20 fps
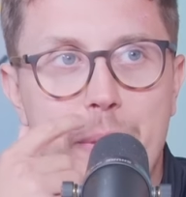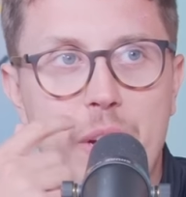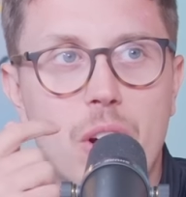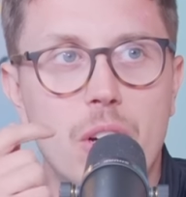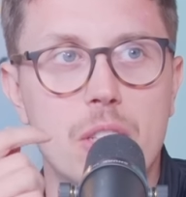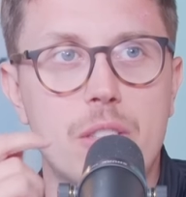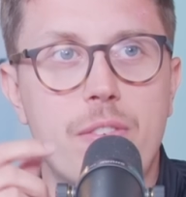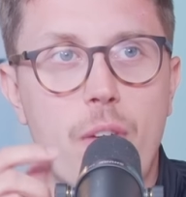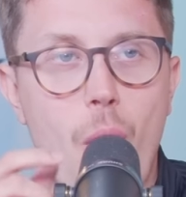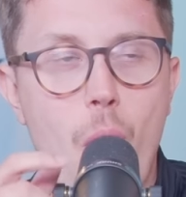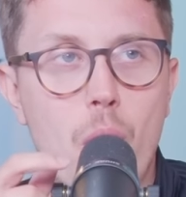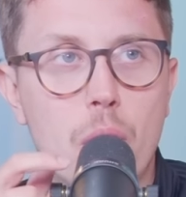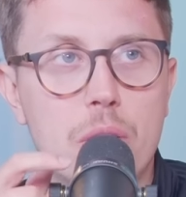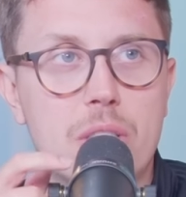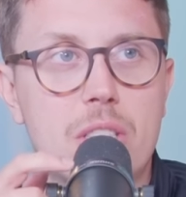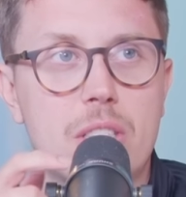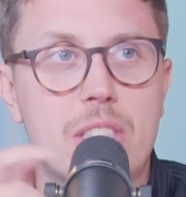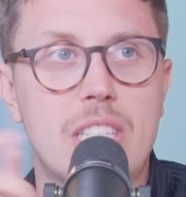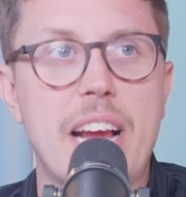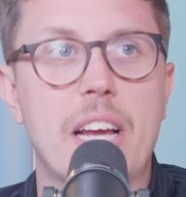because for us,
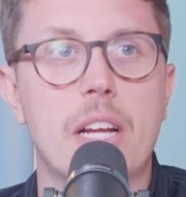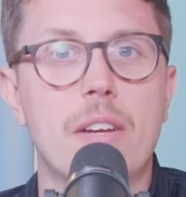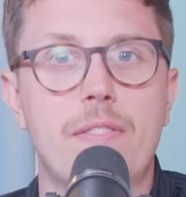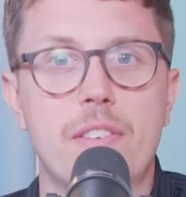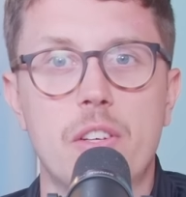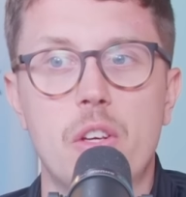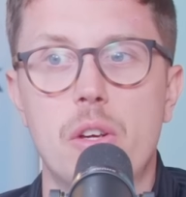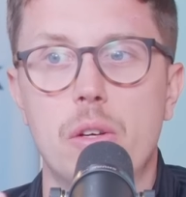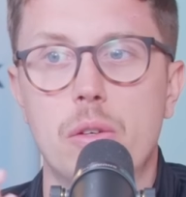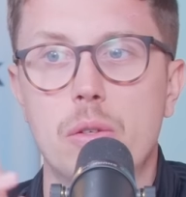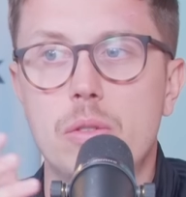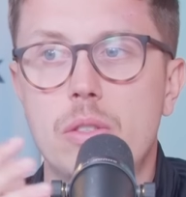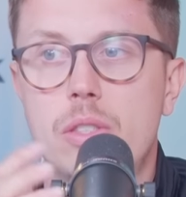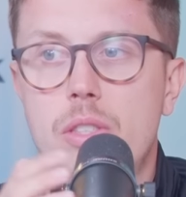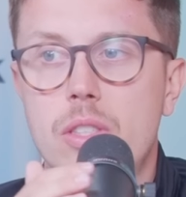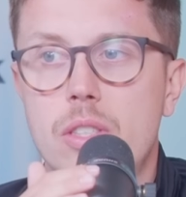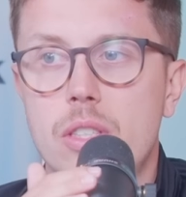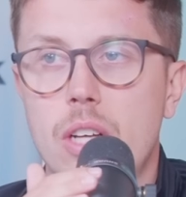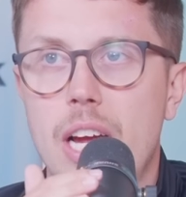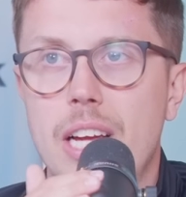second for
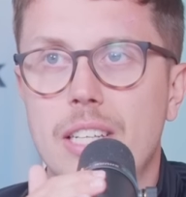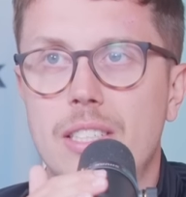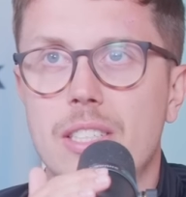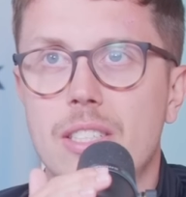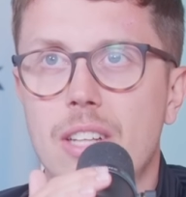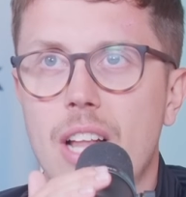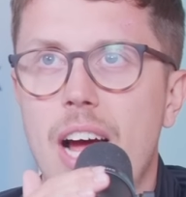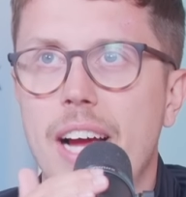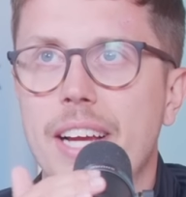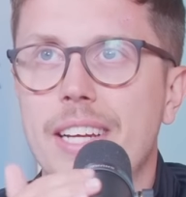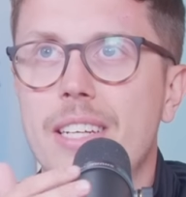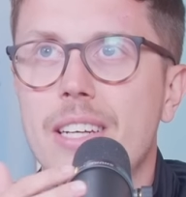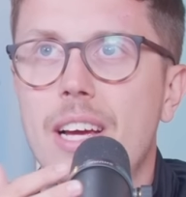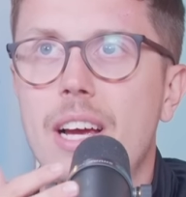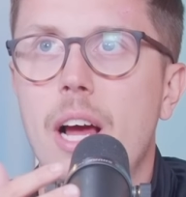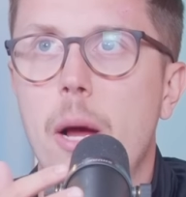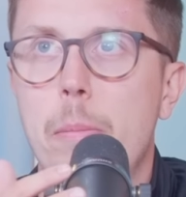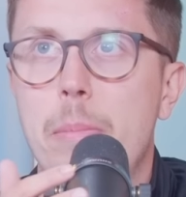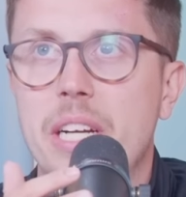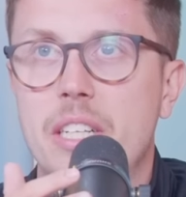yous isn't like
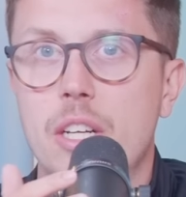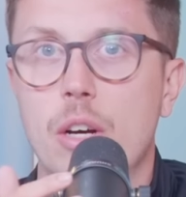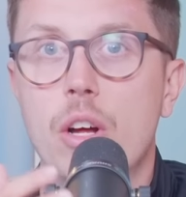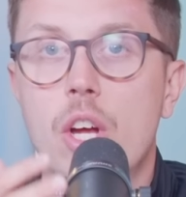a big deal.